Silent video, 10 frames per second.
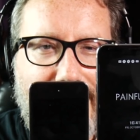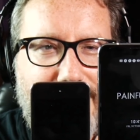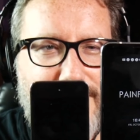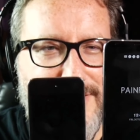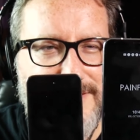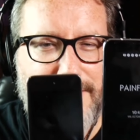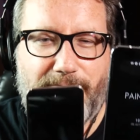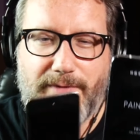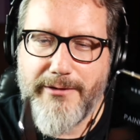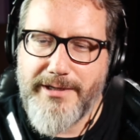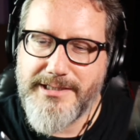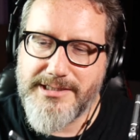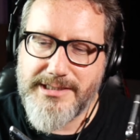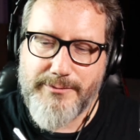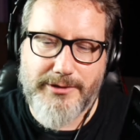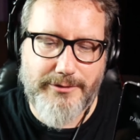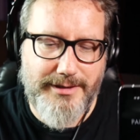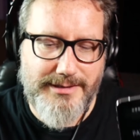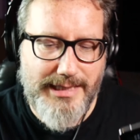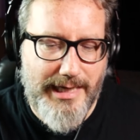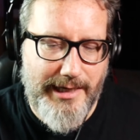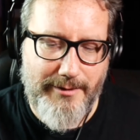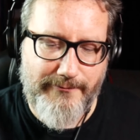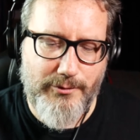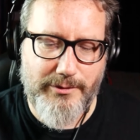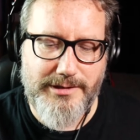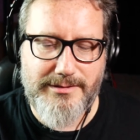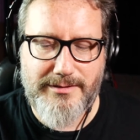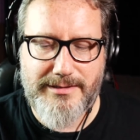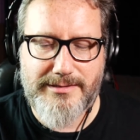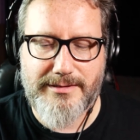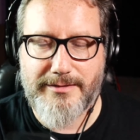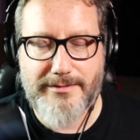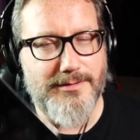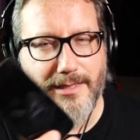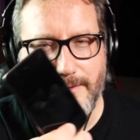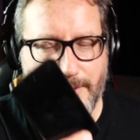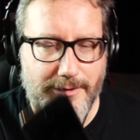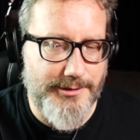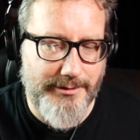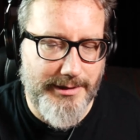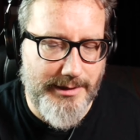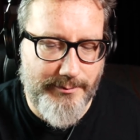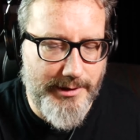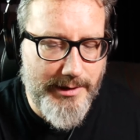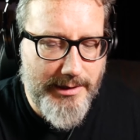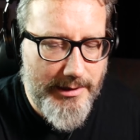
it's just a very similar design. Of course, this, it's not charged or anything, but